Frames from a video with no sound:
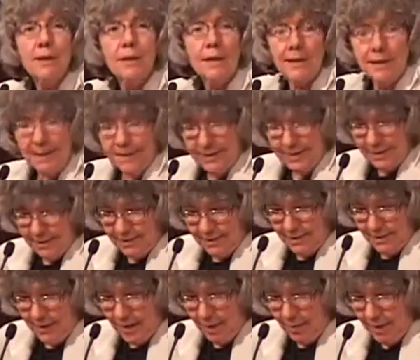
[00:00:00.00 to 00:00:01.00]
it is
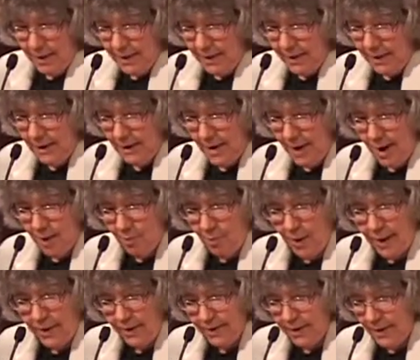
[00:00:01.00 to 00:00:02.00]
that we need not
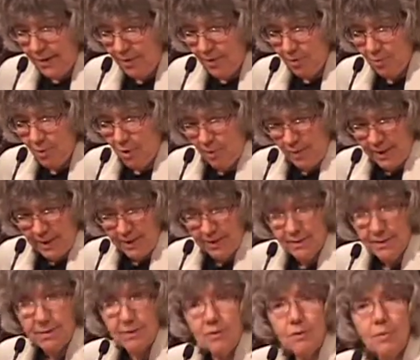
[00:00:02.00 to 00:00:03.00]
wait another moment
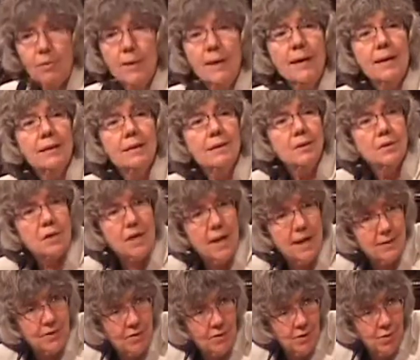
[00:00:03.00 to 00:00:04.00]
to begin to
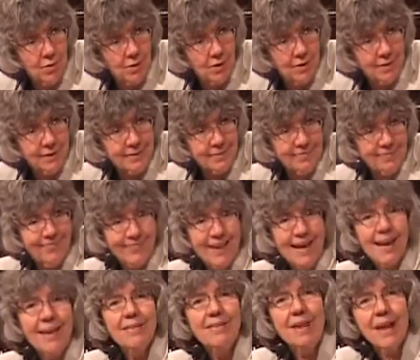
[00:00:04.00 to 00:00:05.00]
change the world.
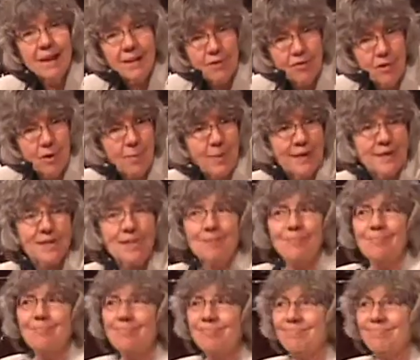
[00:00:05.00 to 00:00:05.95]
Thank you very much.